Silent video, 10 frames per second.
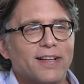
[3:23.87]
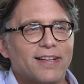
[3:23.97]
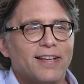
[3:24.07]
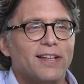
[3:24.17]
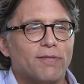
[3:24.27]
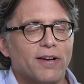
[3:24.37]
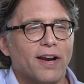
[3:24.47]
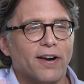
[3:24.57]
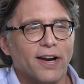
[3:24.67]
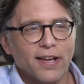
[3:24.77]
Keith
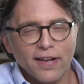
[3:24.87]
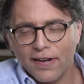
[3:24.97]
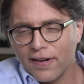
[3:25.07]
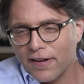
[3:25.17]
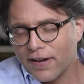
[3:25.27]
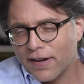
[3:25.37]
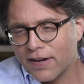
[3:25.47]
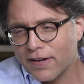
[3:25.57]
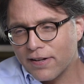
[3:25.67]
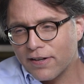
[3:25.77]
Raniere.
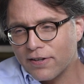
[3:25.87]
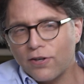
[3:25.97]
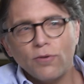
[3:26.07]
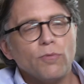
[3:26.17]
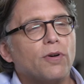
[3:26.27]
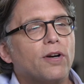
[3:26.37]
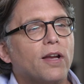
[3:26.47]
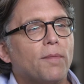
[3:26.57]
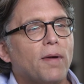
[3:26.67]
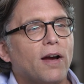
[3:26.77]
Do you
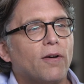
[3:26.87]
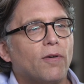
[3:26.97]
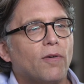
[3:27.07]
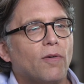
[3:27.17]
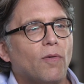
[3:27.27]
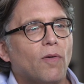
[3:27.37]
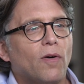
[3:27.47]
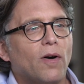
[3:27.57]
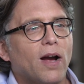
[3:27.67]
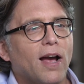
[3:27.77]
worry about
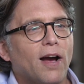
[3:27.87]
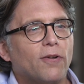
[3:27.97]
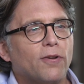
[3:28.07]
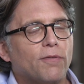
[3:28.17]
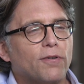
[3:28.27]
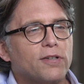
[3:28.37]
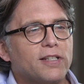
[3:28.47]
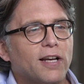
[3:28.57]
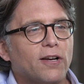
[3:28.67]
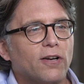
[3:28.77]
how your
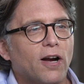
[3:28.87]
first tic will